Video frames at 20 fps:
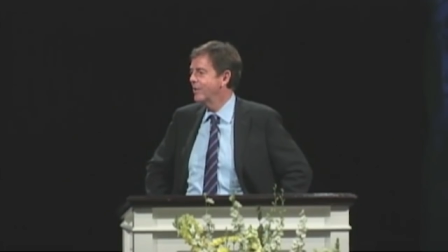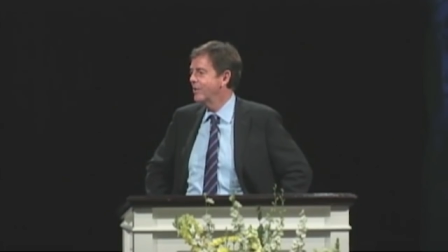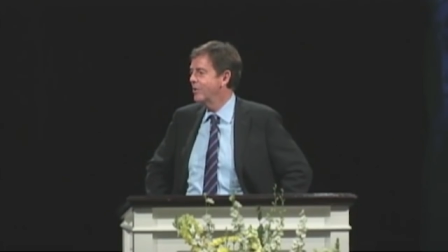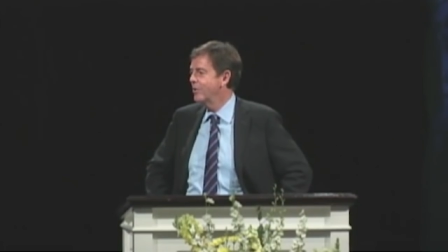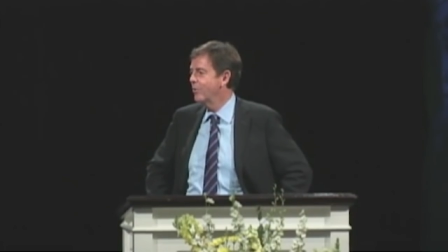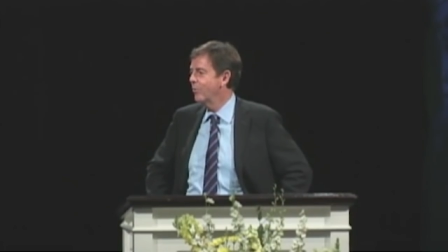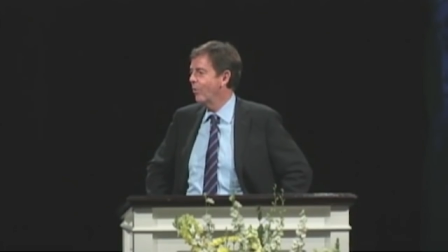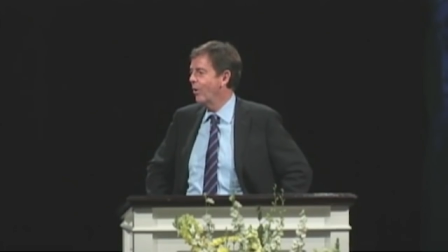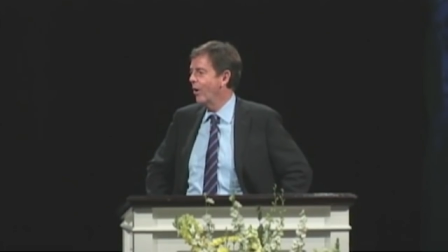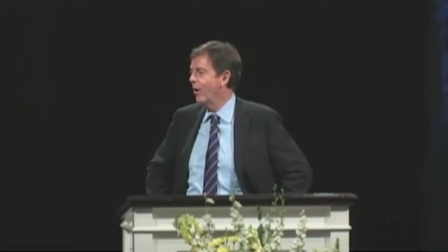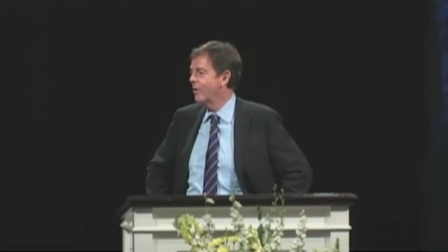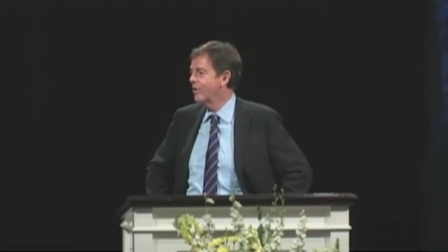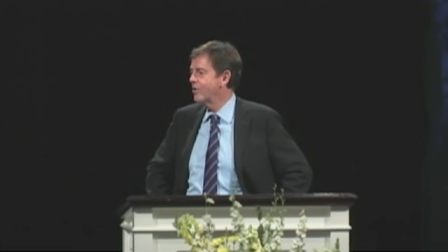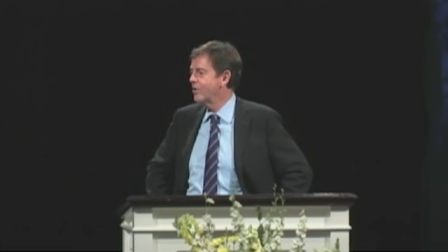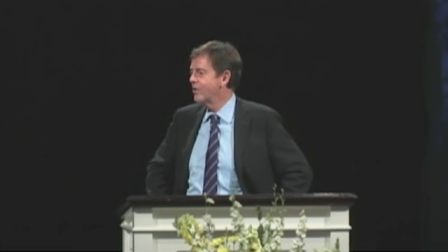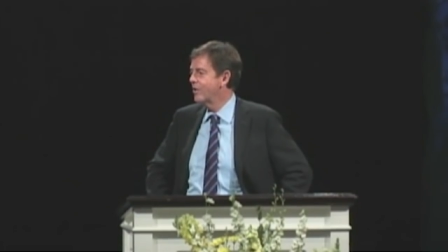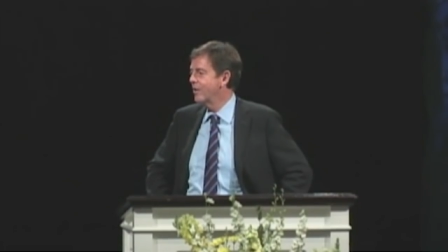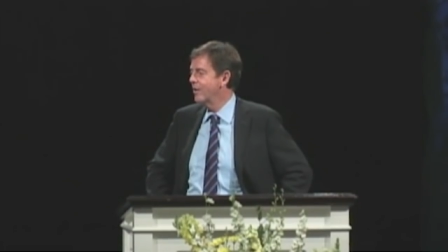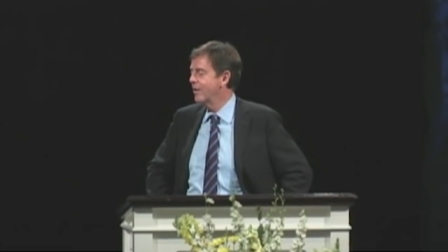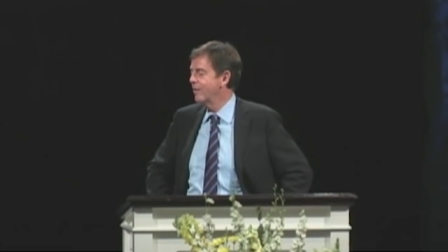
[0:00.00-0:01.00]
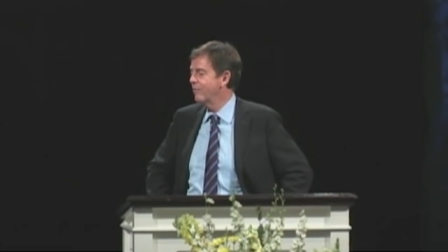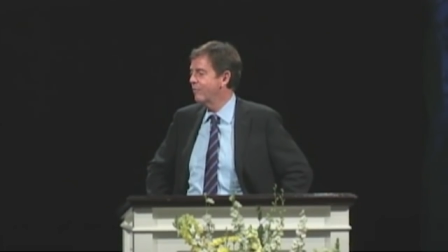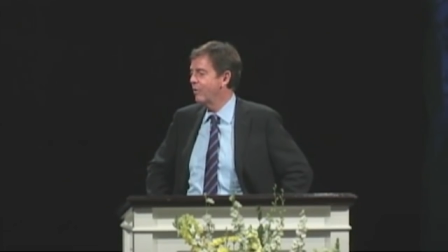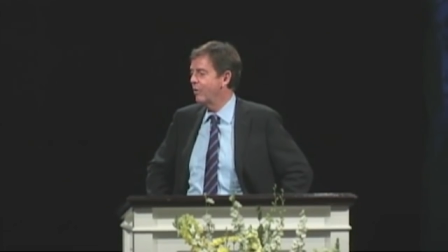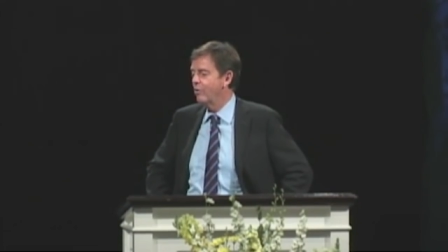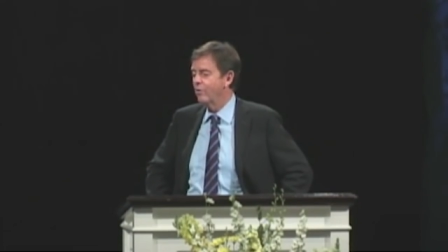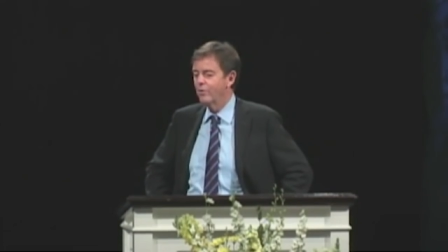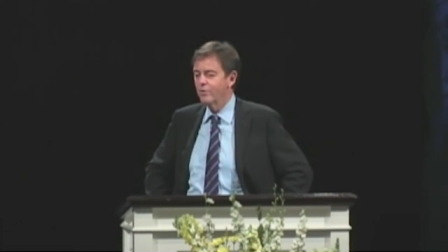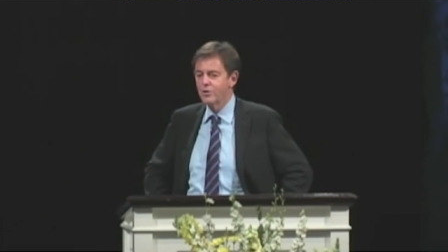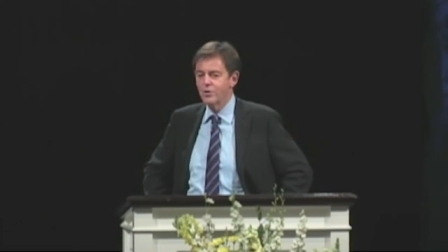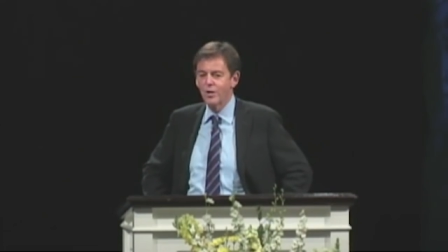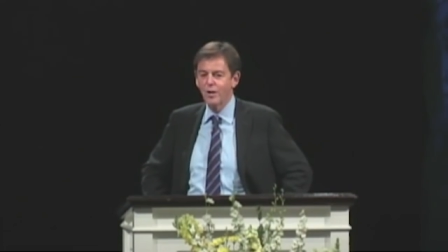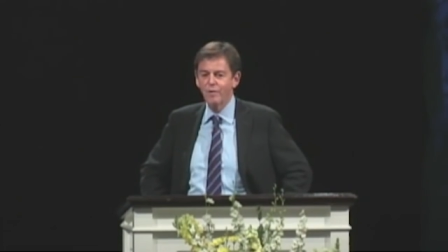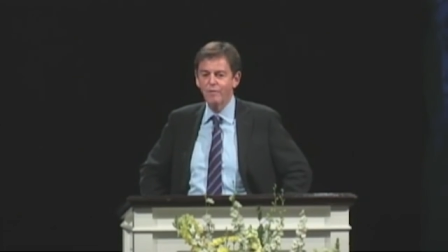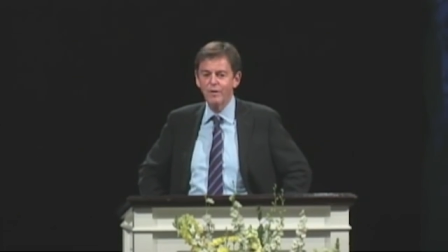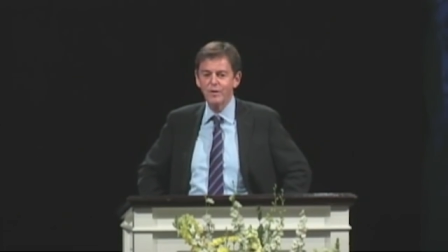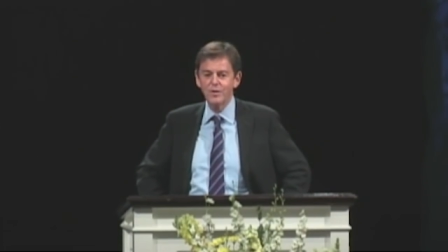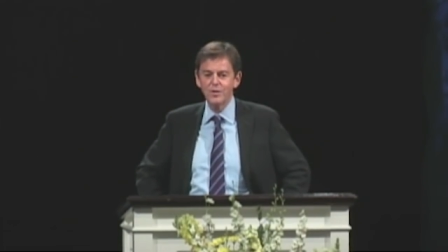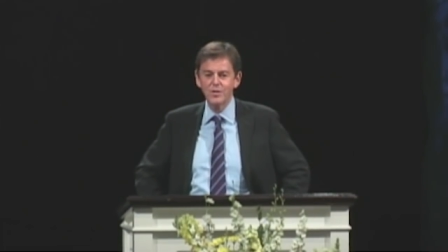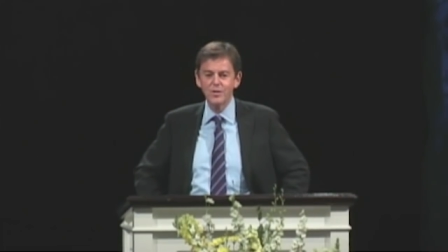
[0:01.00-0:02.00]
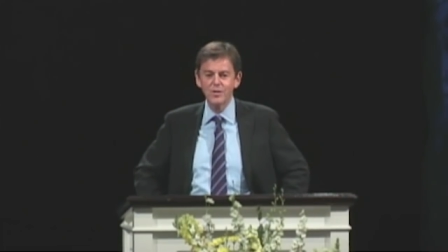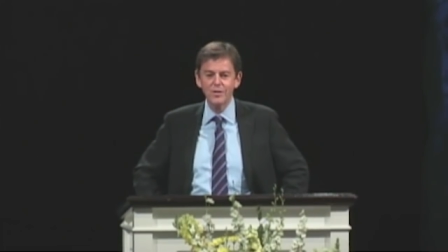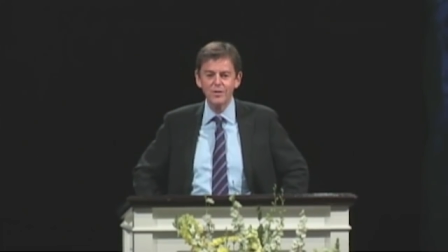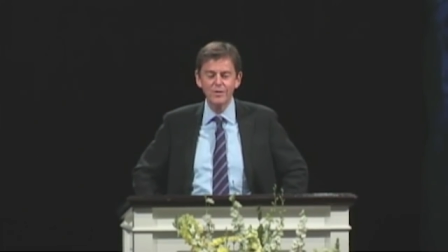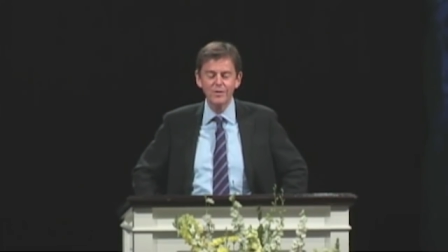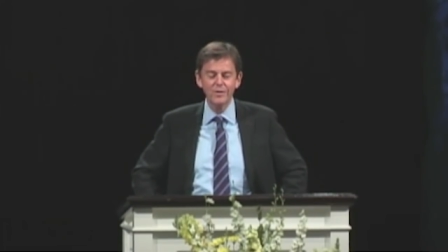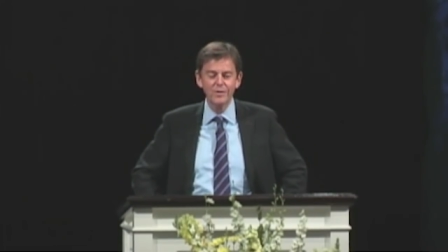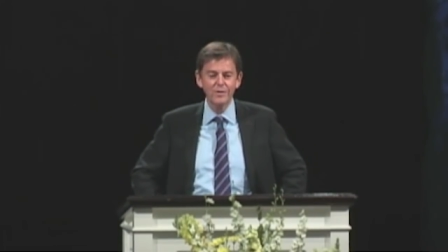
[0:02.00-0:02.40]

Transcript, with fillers: to watch the funeral service